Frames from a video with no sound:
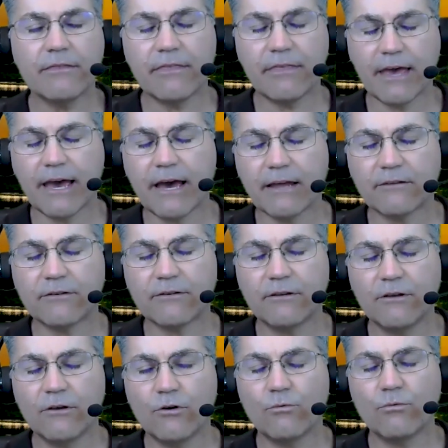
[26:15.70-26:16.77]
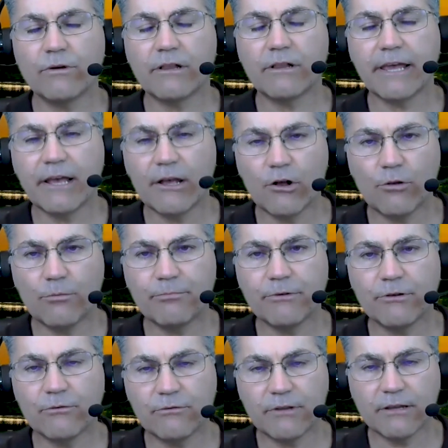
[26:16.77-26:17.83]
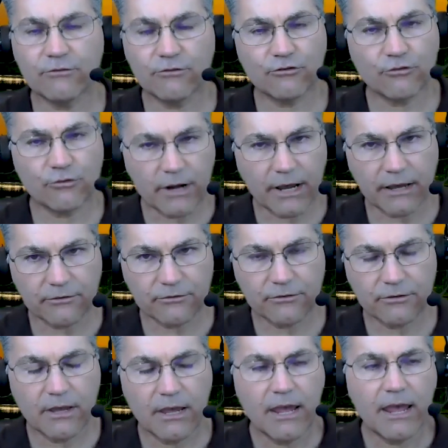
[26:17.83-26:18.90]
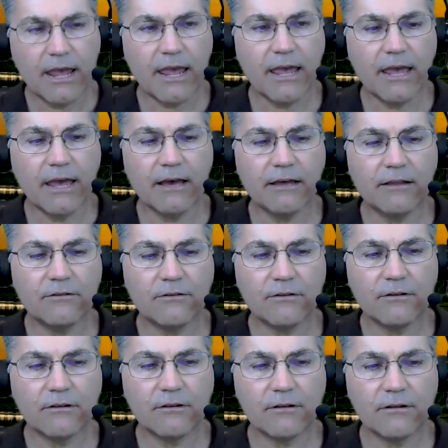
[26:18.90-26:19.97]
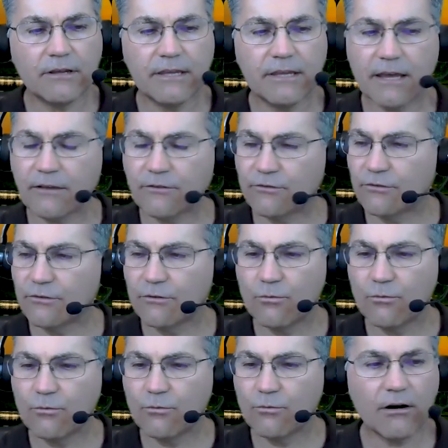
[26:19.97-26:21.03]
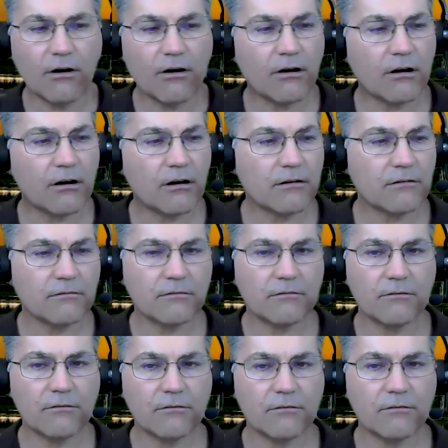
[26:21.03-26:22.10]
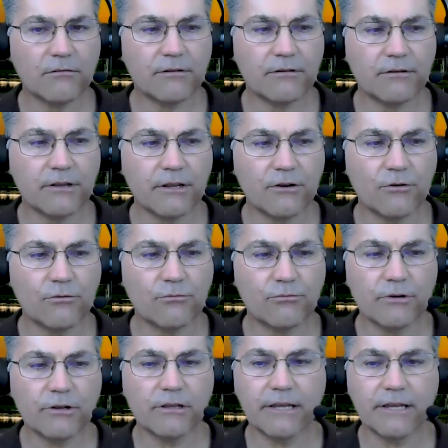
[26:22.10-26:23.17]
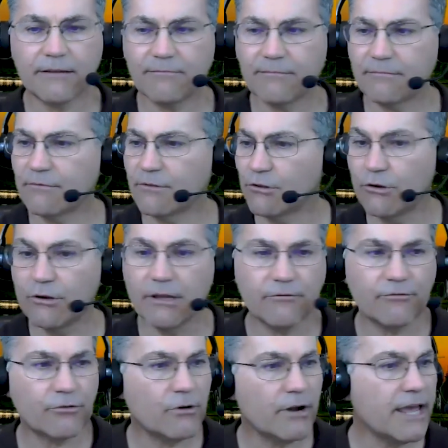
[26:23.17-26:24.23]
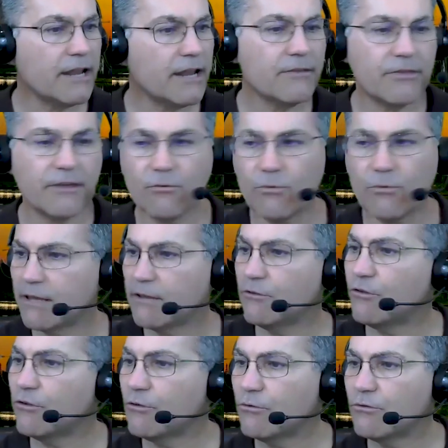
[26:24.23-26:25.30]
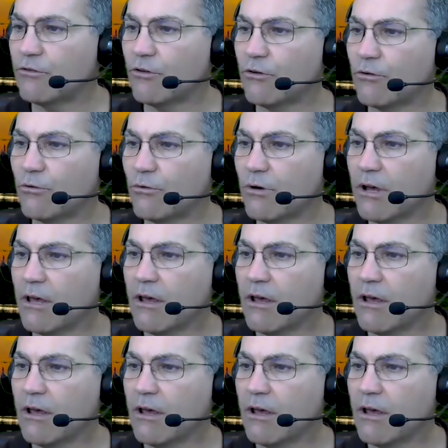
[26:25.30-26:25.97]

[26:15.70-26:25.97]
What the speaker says: that will help you de-stress. And yes, we are, really looking for anything we can do to,